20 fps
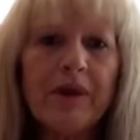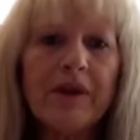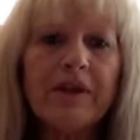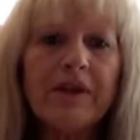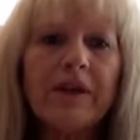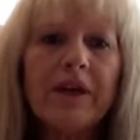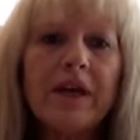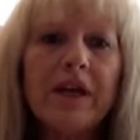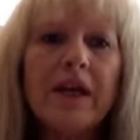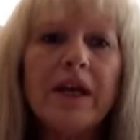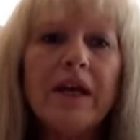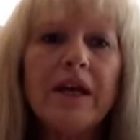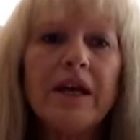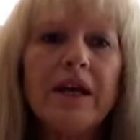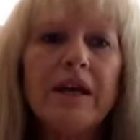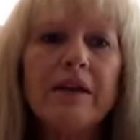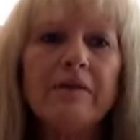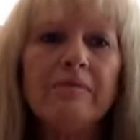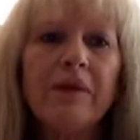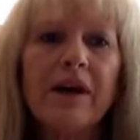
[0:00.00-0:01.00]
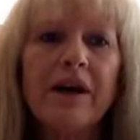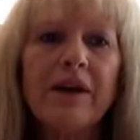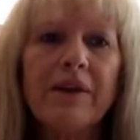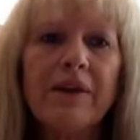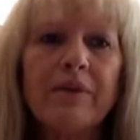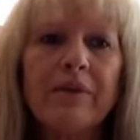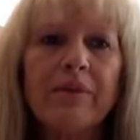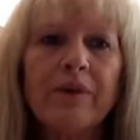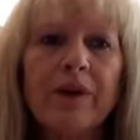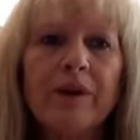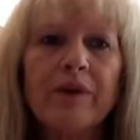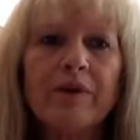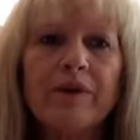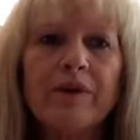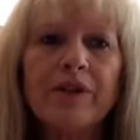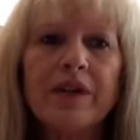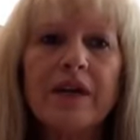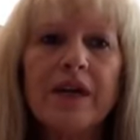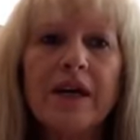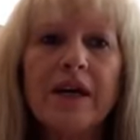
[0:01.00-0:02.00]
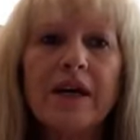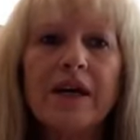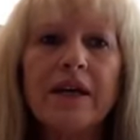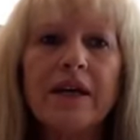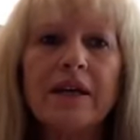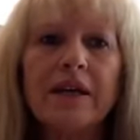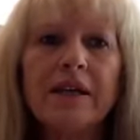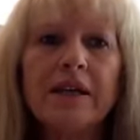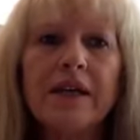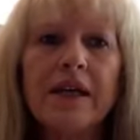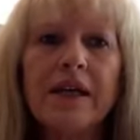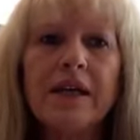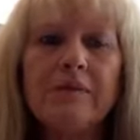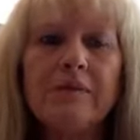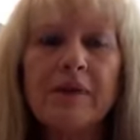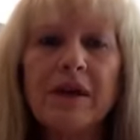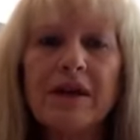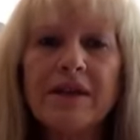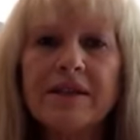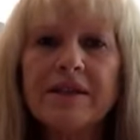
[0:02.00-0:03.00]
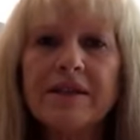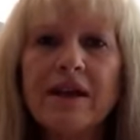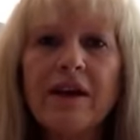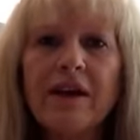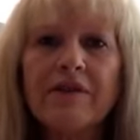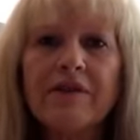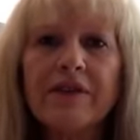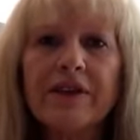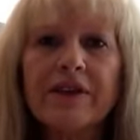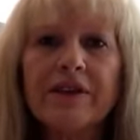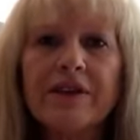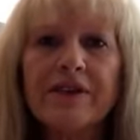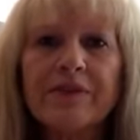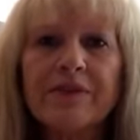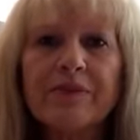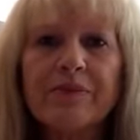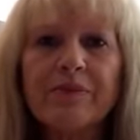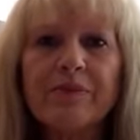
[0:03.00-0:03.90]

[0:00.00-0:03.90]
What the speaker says: And in my throat and in my esophagus,